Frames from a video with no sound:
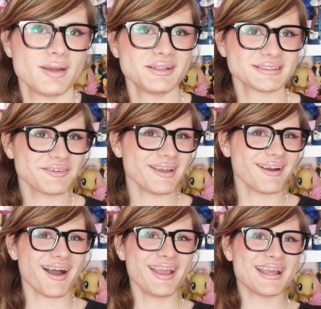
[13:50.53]
So yeah,
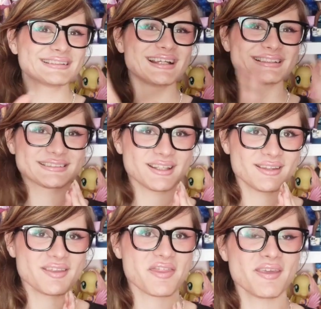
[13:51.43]
I guess that's
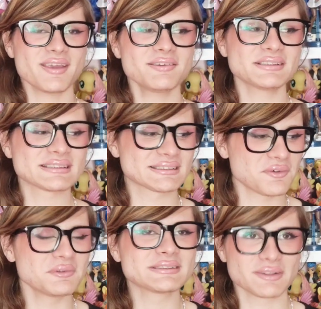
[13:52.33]
it. Thank you
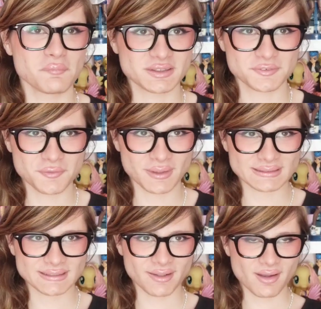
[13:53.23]
so much for
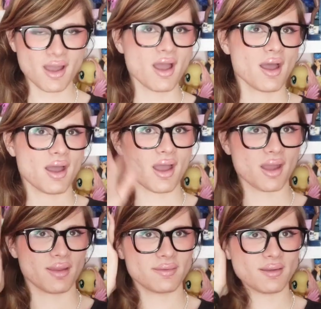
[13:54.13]
watching,
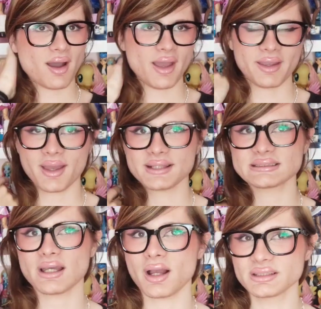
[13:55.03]
and I
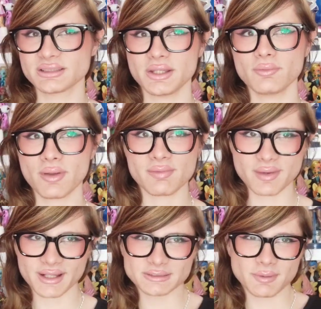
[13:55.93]
guess I'll see you in the
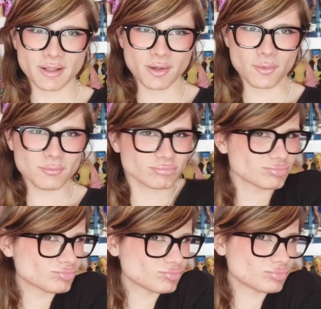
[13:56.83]
next video.
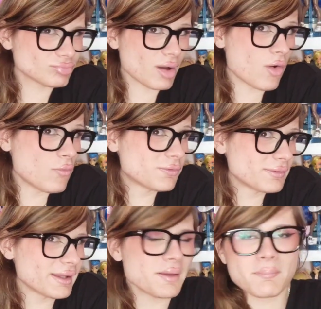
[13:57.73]

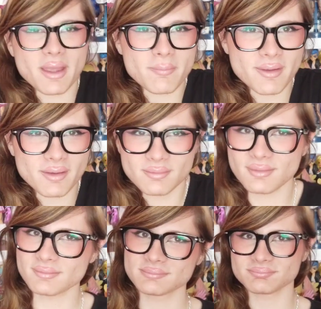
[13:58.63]
Hopefully, maybe,
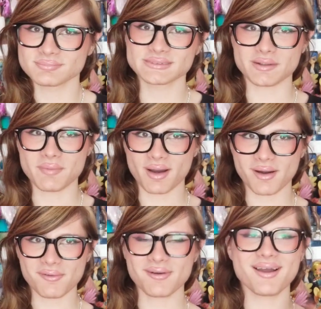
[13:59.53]

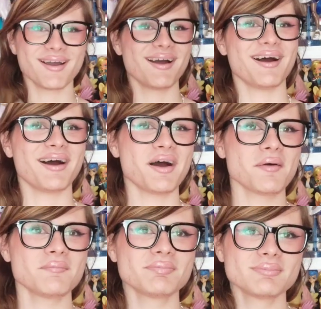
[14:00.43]
somehow.
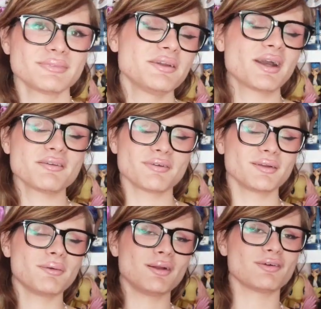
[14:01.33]
You can
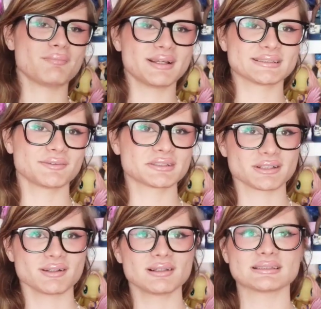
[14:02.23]
follow all of my
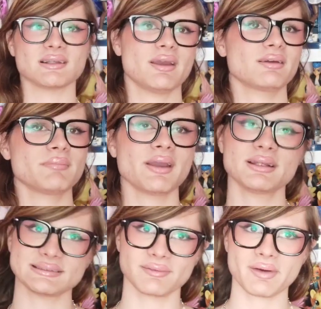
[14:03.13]
socials, like my
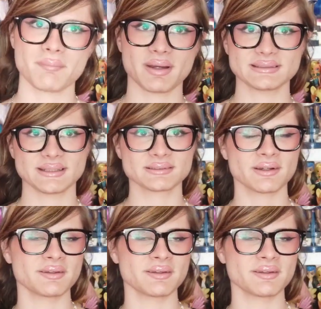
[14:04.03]
Instagram, my TikTok